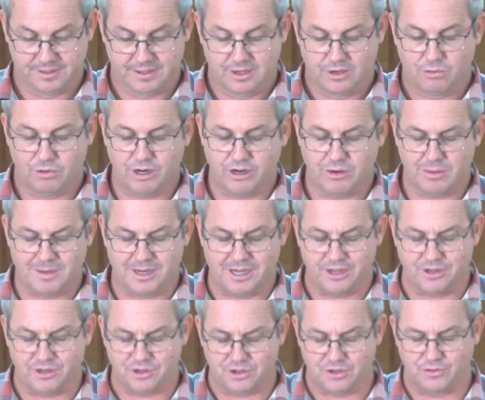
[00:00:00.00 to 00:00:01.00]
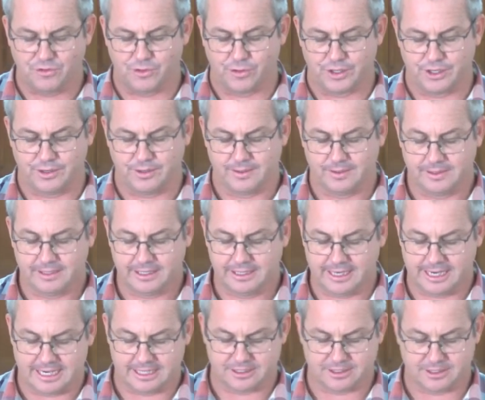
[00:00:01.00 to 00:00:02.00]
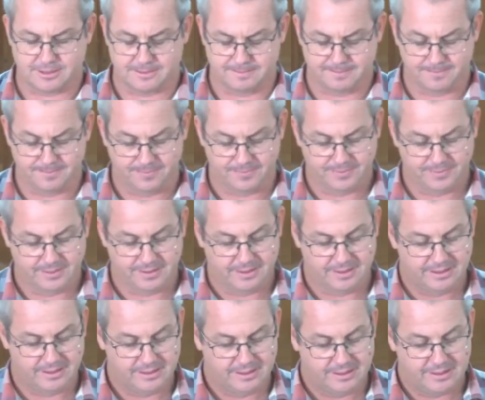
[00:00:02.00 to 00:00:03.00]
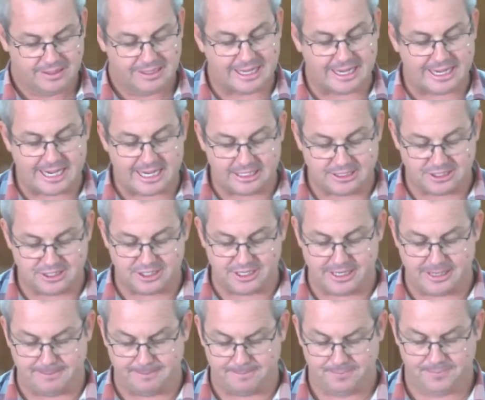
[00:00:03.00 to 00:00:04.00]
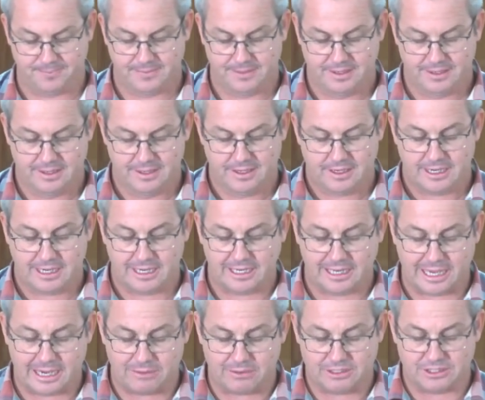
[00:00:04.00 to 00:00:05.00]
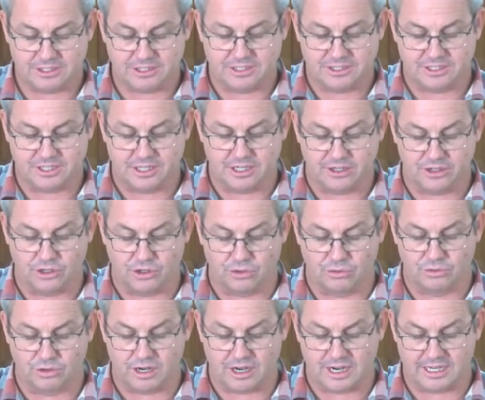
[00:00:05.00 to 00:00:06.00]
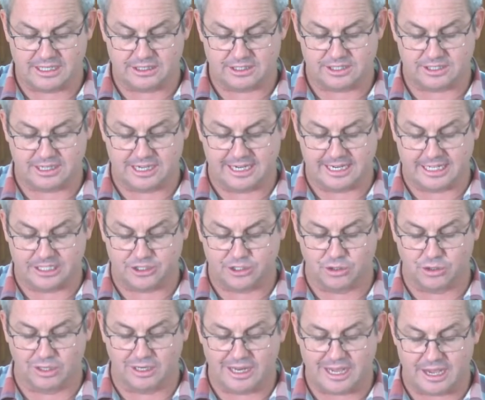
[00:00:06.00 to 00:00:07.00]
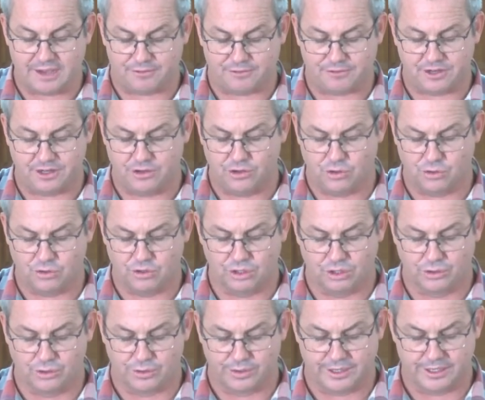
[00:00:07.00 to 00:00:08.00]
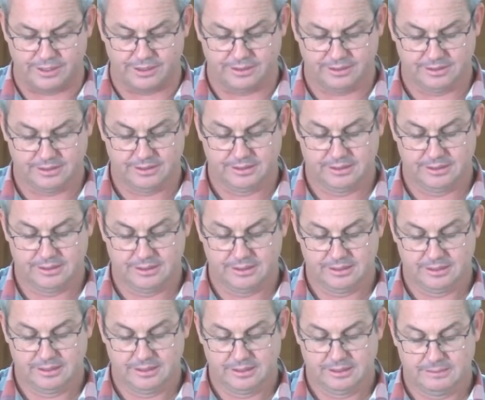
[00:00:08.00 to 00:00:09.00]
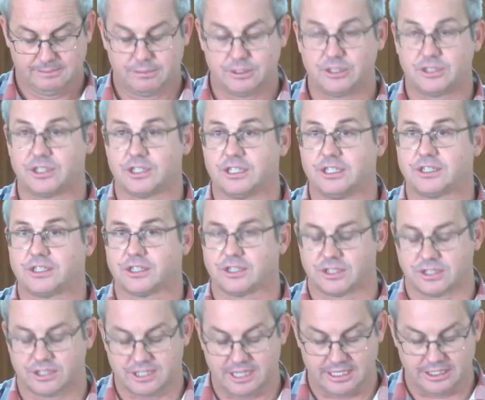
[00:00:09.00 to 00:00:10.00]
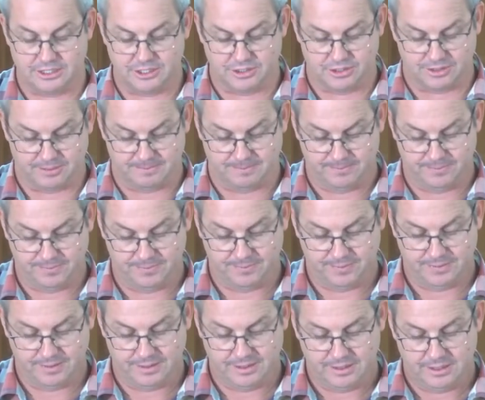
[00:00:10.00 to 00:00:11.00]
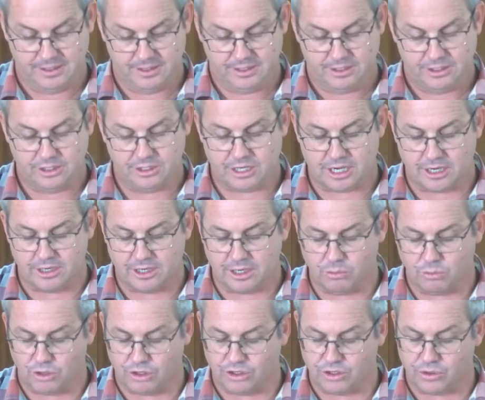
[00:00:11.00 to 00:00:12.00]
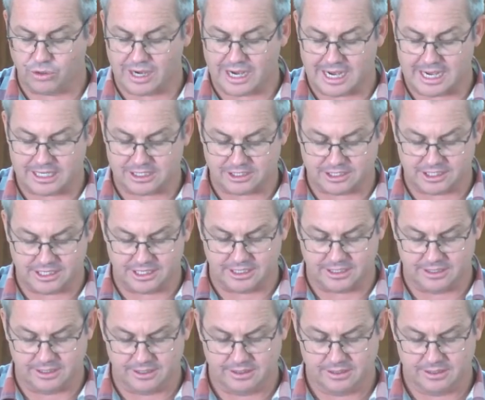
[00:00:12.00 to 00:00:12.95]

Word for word: What do you want me to do for you? He asked them. They answered him, Allow us to sit at your right and at your left in your glory. But Jesus said to them, You don't know what you're asking.